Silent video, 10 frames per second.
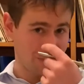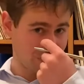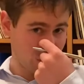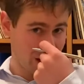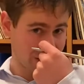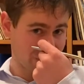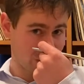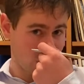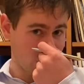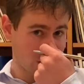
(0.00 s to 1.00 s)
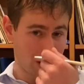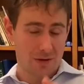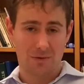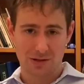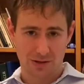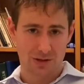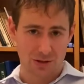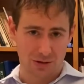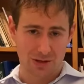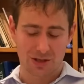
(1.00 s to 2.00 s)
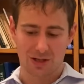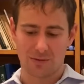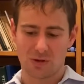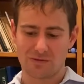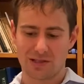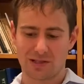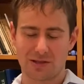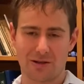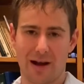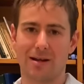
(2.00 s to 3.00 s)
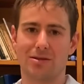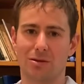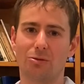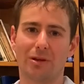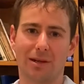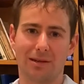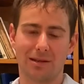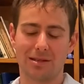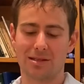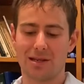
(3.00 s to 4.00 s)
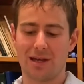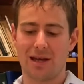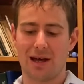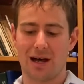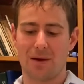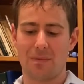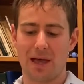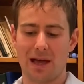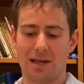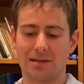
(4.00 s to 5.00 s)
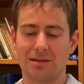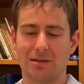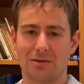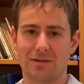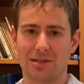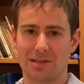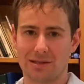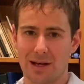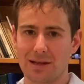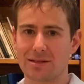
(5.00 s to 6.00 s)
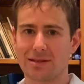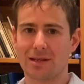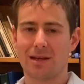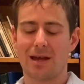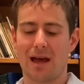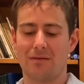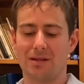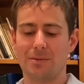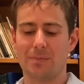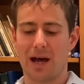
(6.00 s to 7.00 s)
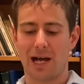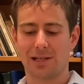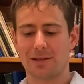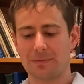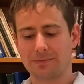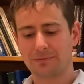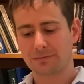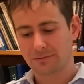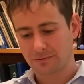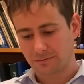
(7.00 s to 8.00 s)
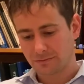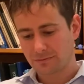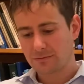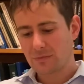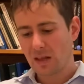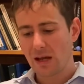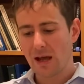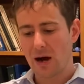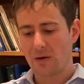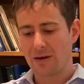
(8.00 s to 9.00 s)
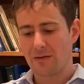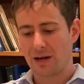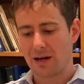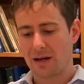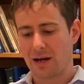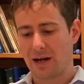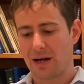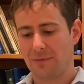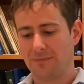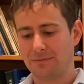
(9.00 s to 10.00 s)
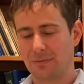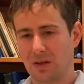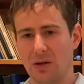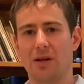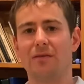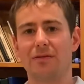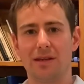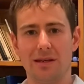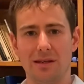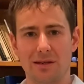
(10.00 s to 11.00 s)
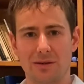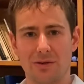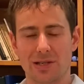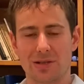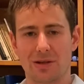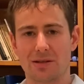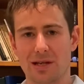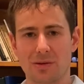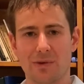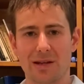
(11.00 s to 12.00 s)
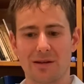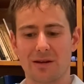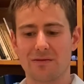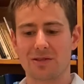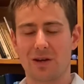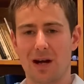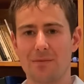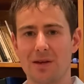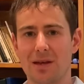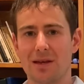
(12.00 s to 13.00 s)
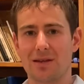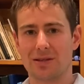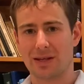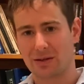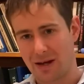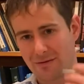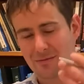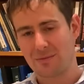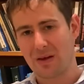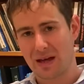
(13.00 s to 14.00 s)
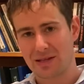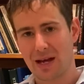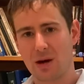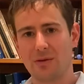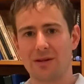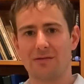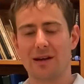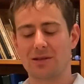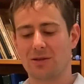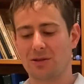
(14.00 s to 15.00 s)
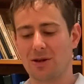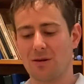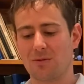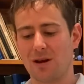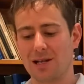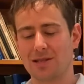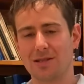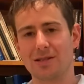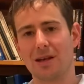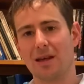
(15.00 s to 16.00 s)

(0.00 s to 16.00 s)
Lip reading: price of gold. Whereas on the short term, obviously traders are looking at this, and it obviously does have an impact. However, if the US dollar does weaken over time, so that could have a tailwind effect on gold prices,